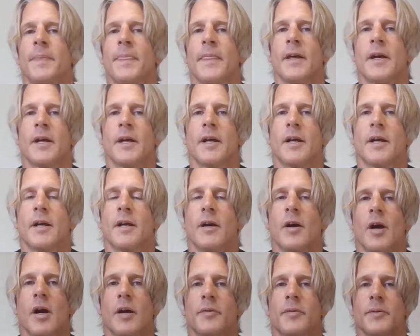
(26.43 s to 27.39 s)

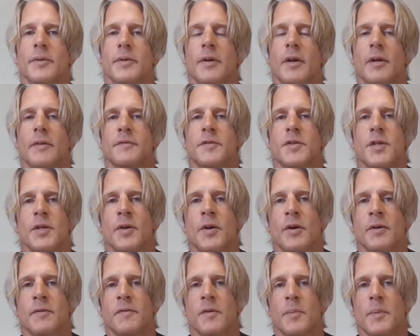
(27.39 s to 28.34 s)
author of
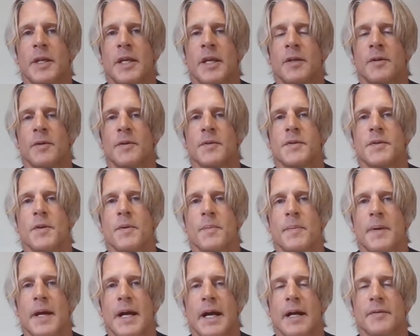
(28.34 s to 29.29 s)
Qigong for Beginners, Your
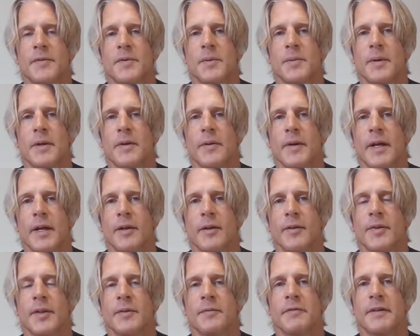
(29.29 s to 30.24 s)
Path to Greater
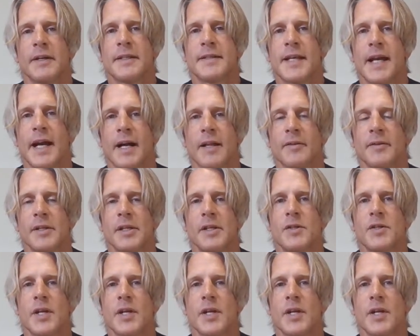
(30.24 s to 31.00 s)
Health and Vitality.